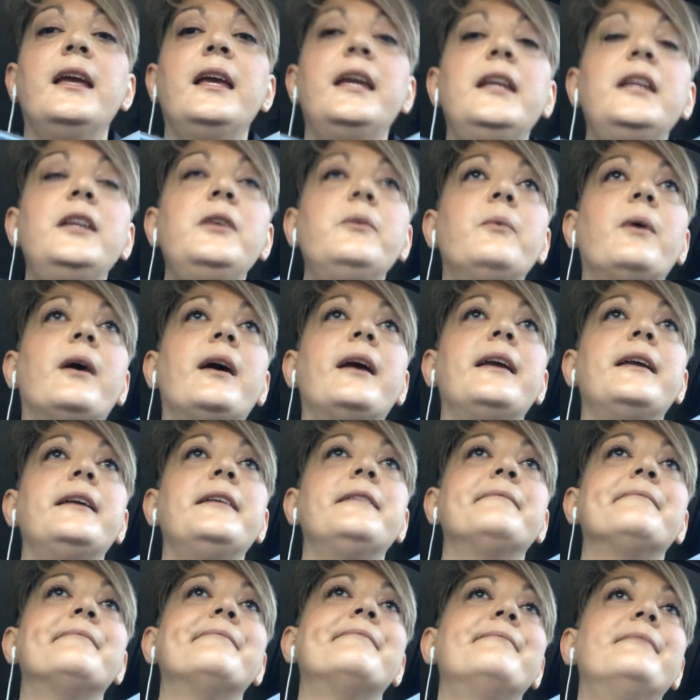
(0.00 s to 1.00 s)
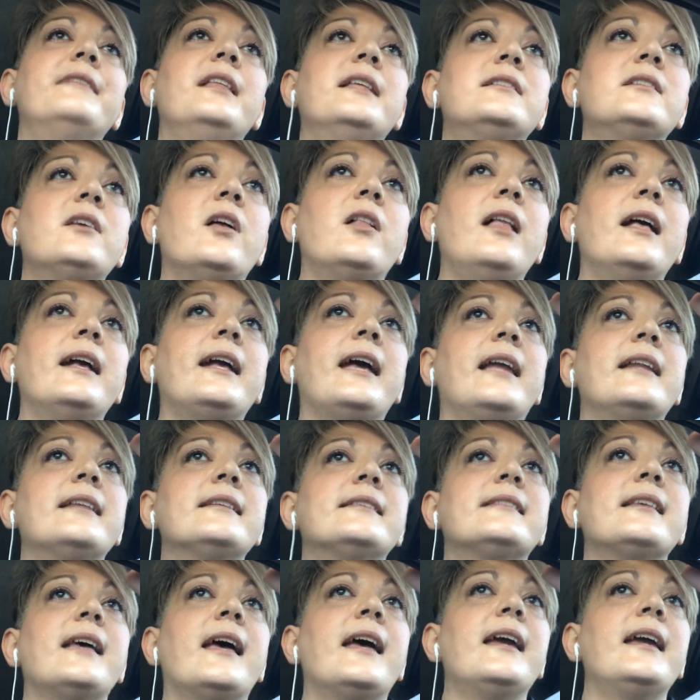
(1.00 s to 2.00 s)
Anyway, that's all I got to
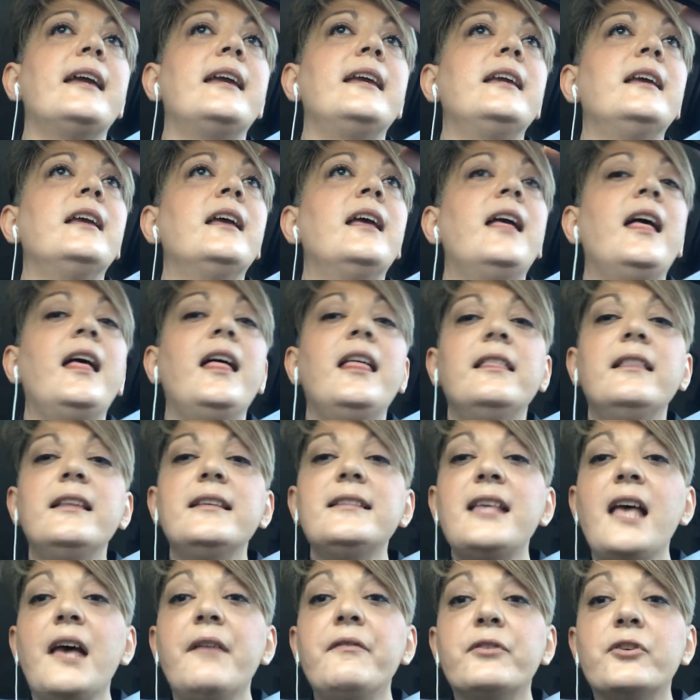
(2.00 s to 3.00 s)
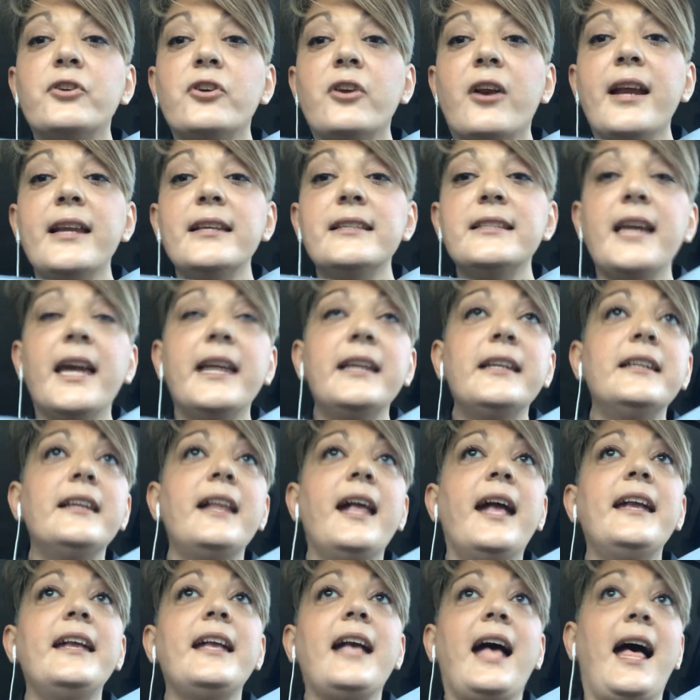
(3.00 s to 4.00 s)
say. Let's have a great day
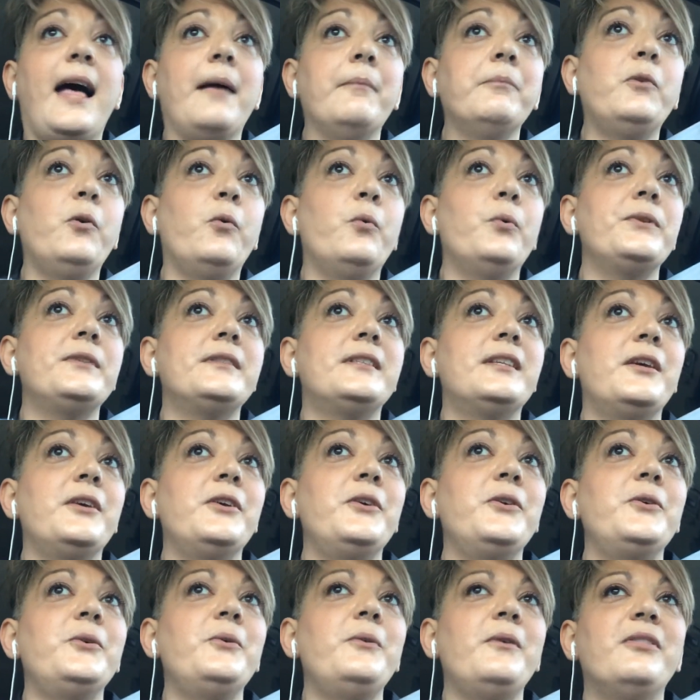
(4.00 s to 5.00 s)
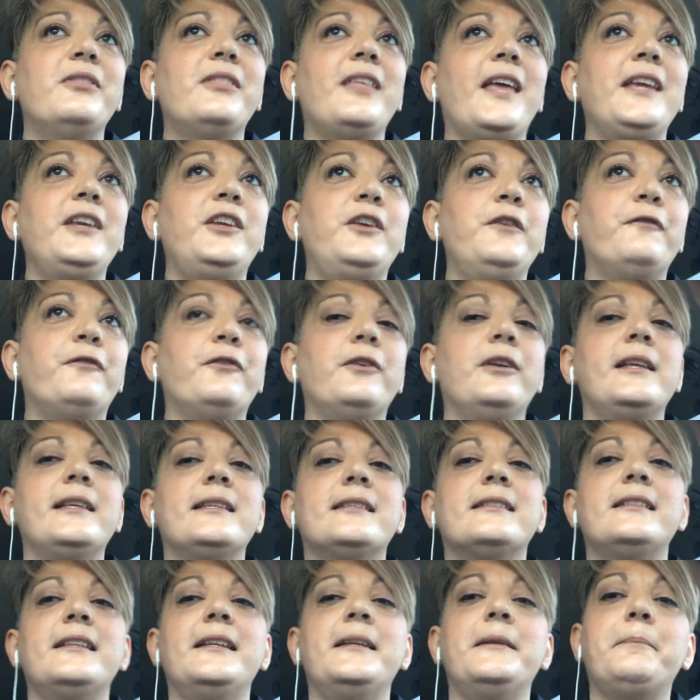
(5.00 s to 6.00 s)
today. I'm going to. Thank you for
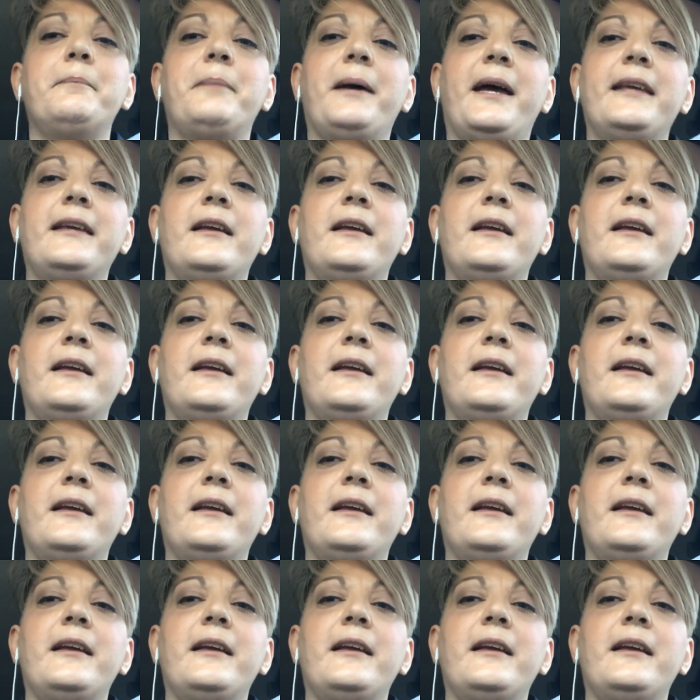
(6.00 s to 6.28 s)
listening. Bye,